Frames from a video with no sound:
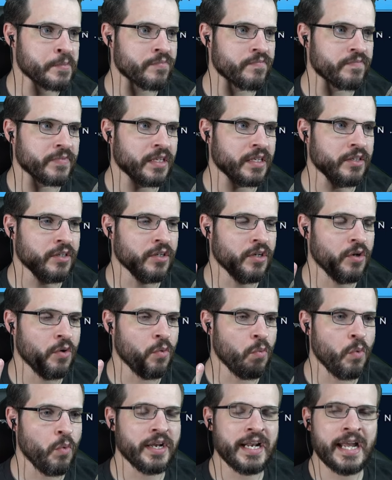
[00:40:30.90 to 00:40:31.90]

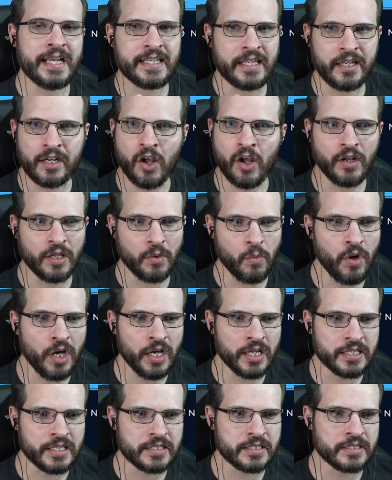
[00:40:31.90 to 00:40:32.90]
when I get it all at
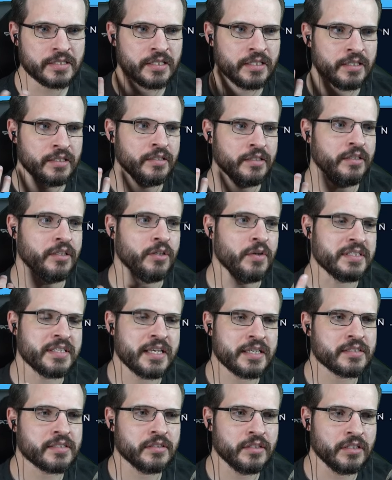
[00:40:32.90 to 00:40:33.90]
once,
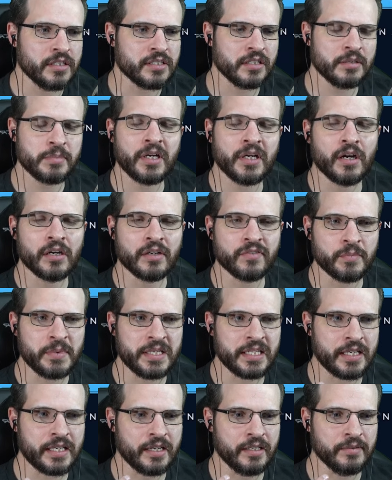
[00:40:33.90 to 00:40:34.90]
it's a little bit harder for me to
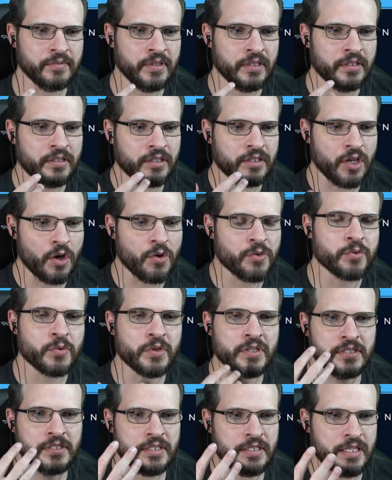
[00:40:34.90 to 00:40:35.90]
kind of go through it
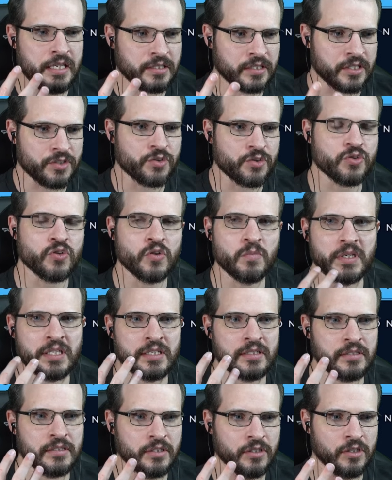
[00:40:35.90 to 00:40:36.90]
and consume it,
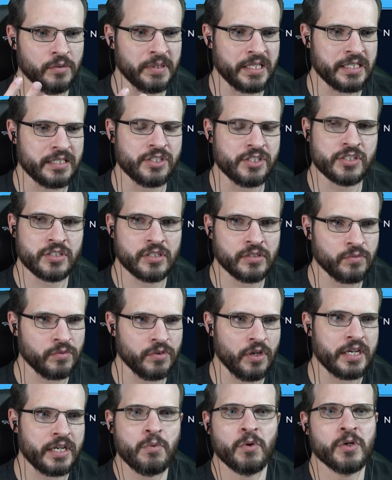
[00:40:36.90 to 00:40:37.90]
because it's just
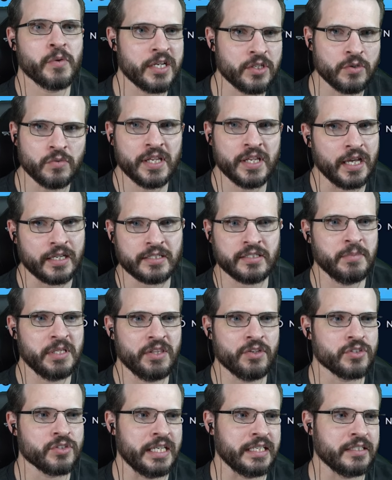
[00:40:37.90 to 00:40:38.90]
okay. What do I do next? I mean,
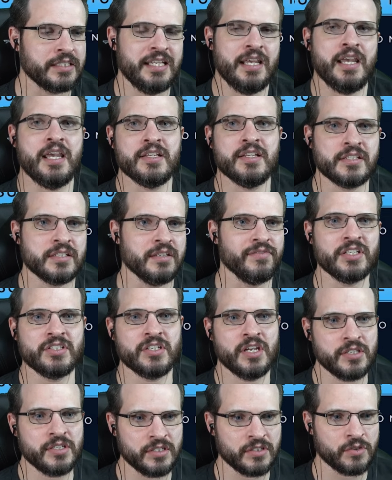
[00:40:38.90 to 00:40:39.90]
there's like 10
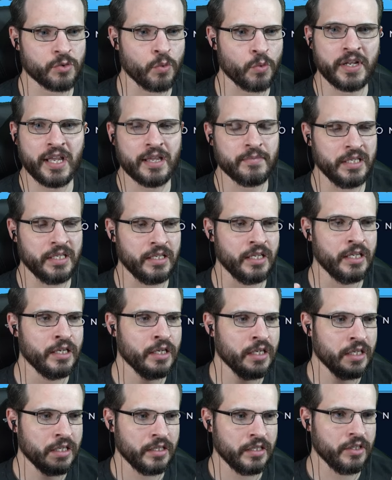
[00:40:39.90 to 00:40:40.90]
civilizations thrown at me,
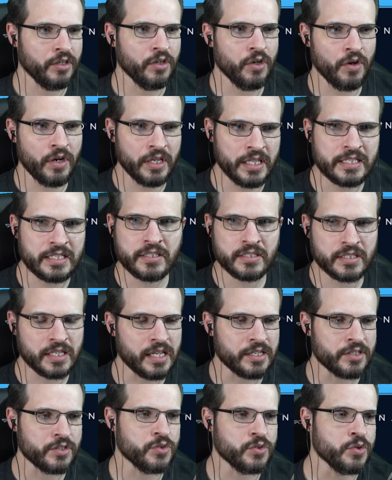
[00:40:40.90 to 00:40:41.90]
and it's just a lot to
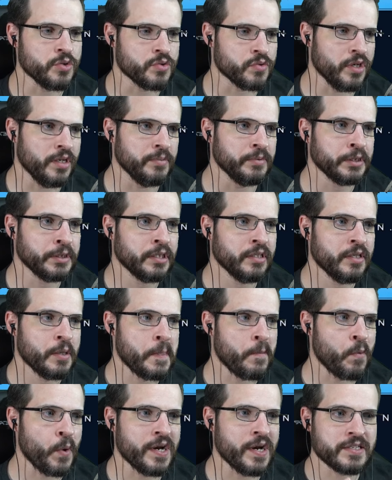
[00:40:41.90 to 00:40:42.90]
choose from.
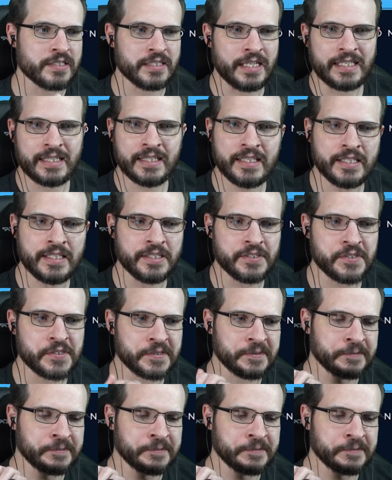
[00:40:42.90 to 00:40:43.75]
Whereas like this,